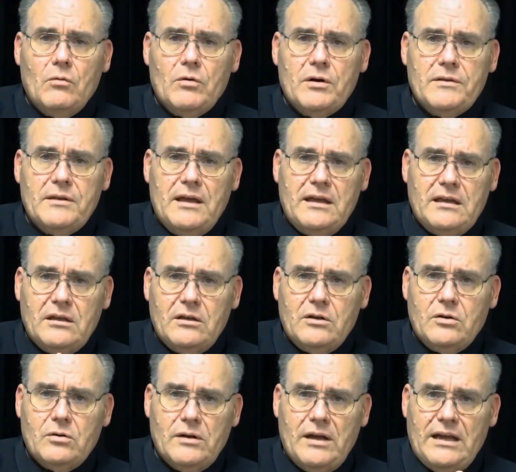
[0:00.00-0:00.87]
where they
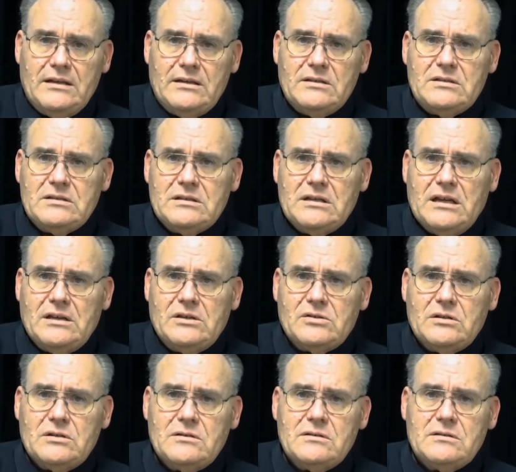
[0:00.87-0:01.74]
can create
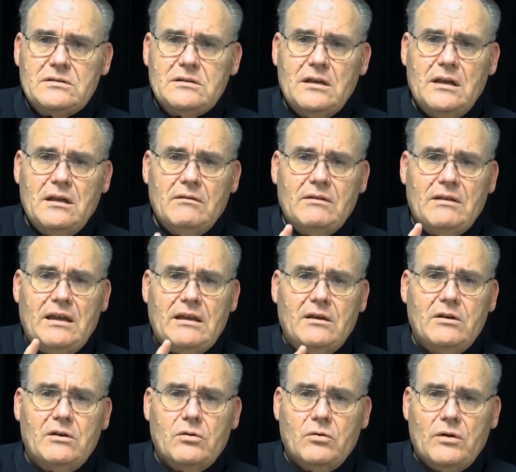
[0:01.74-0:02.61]
distinctions, they
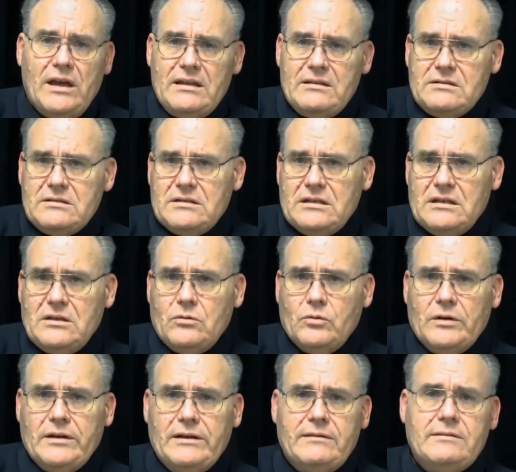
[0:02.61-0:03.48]
can create
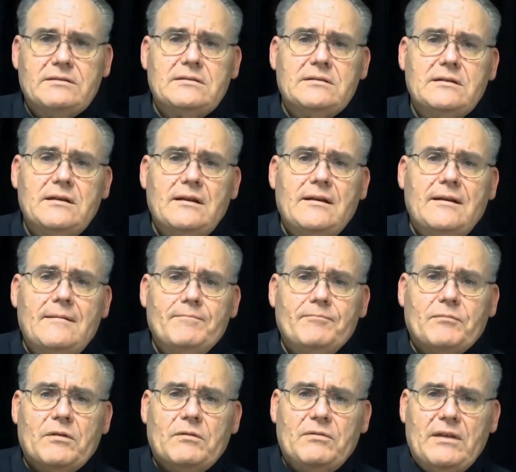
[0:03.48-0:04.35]
sequence,
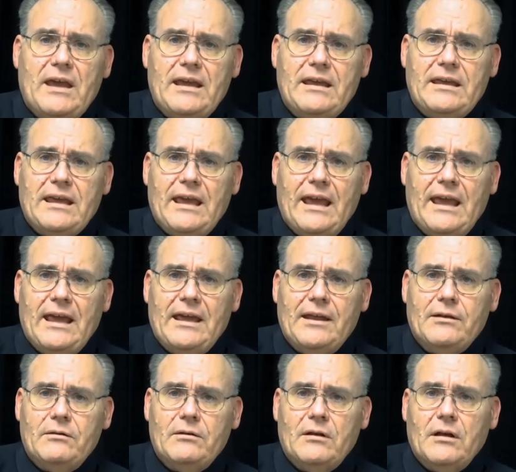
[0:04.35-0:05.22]
they
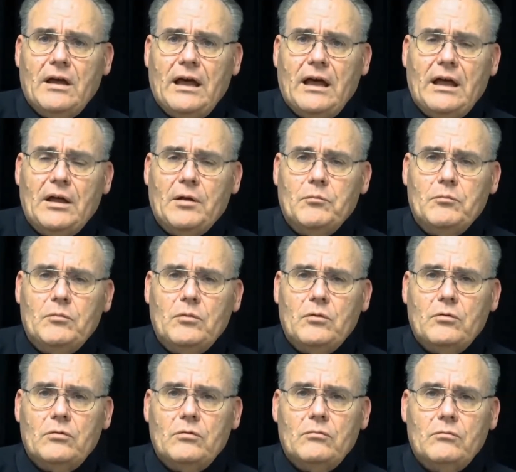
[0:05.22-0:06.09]
can
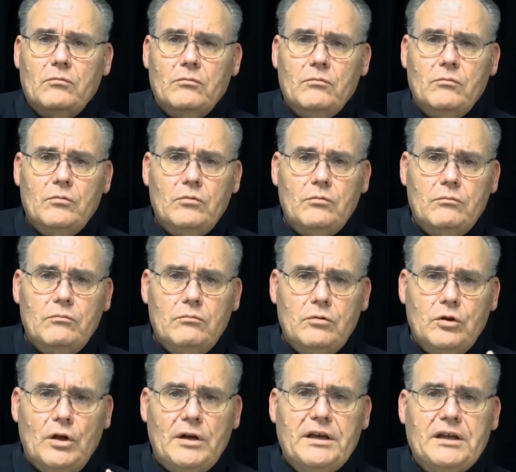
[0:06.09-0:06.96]
um,
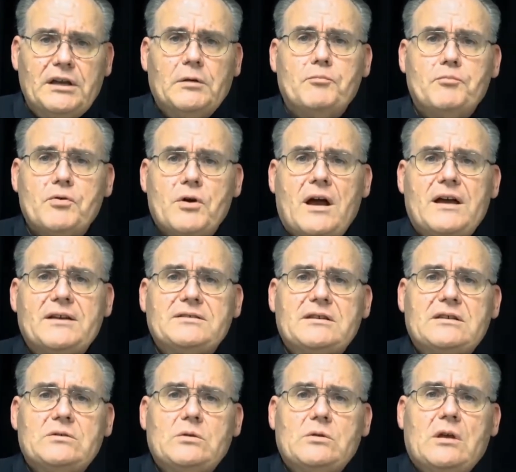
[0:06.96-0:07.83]
look at a
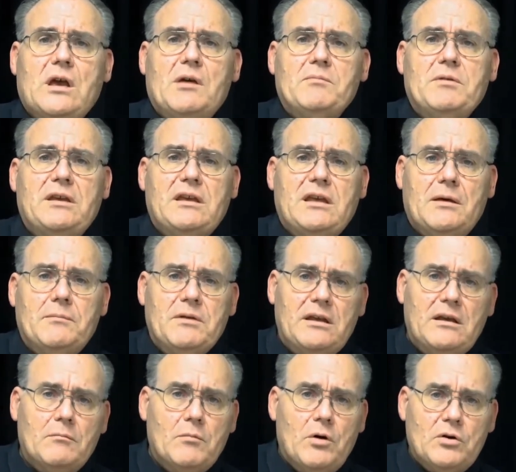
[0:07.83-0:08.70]
process without
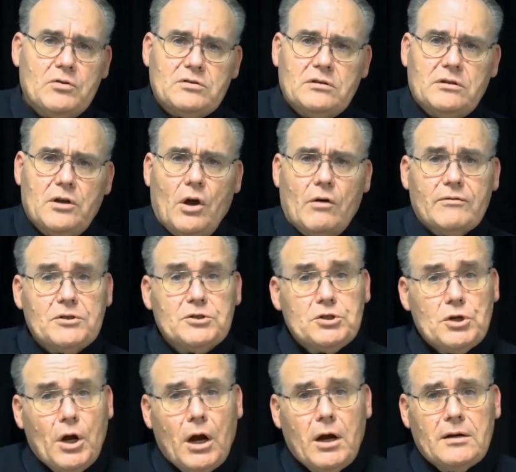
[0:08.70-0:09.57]
becoming emotionally
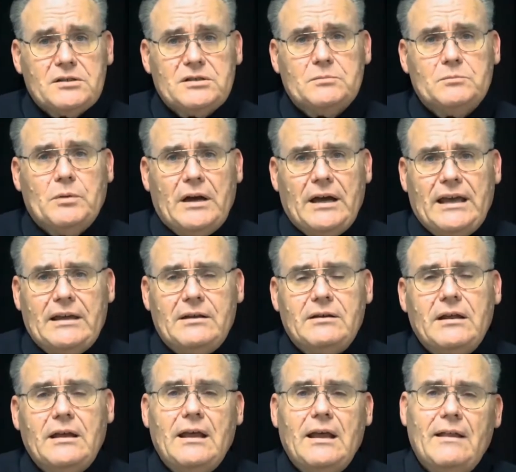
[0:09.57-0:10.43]
overcharged by
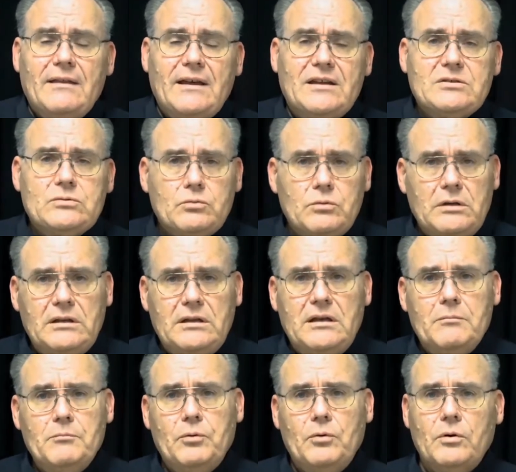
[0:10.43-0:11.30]
it. That's
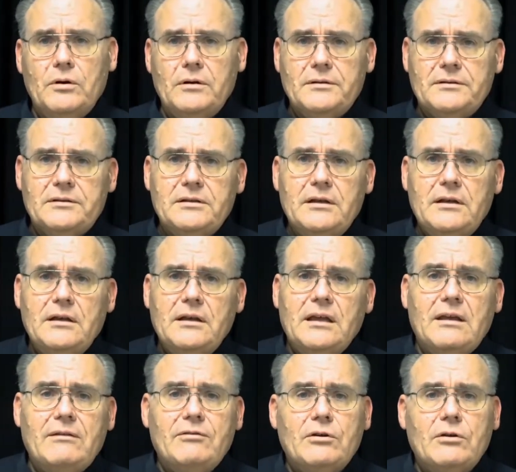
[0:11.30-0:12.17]
really important
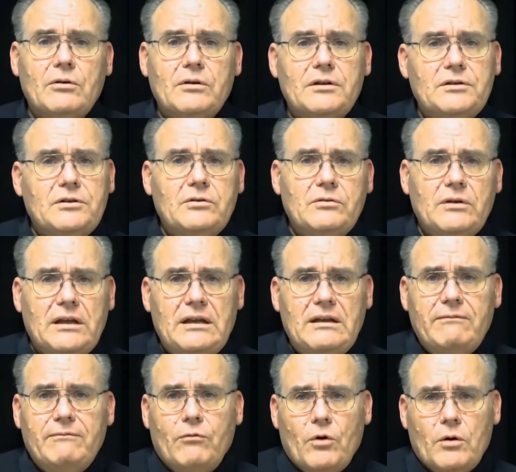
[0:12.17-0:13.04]
if you're going to do
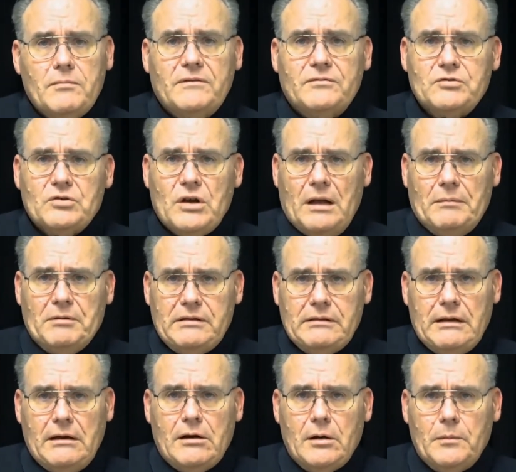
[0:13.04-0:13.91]
any form of trauma
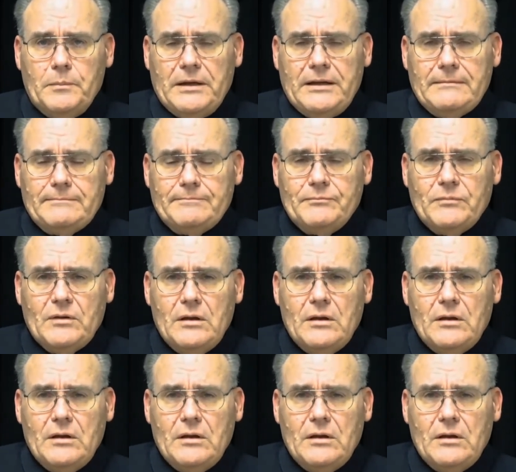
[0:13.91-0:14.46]
therapy.